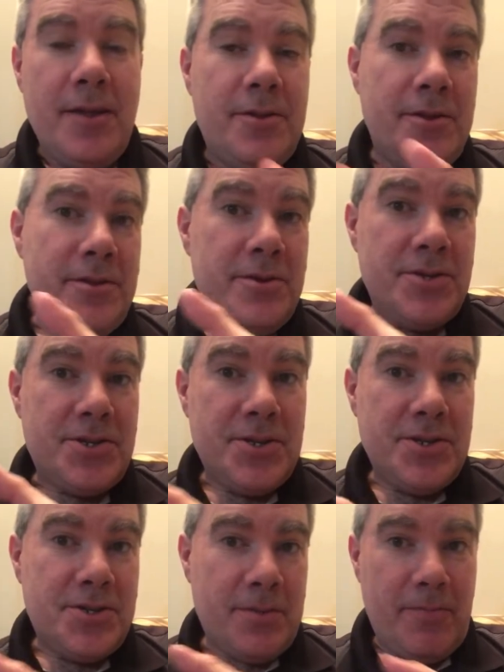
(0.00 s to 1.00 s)
the new
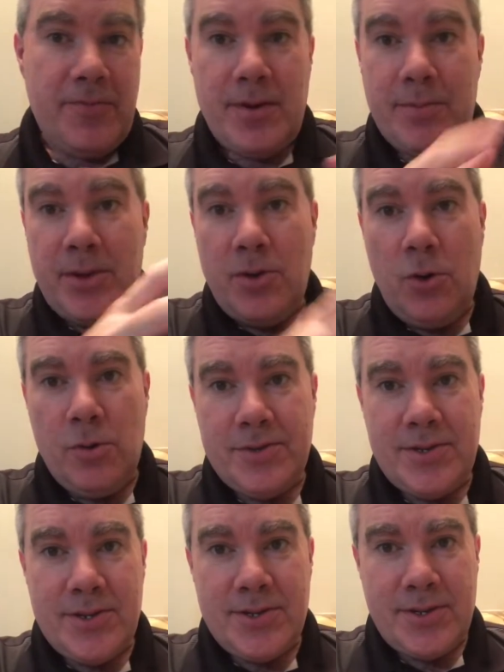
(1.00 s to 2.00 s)
system from the old
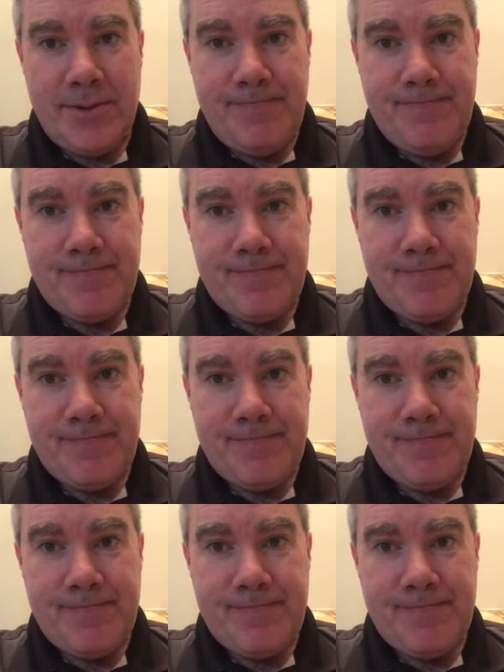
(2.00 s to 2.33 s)
system.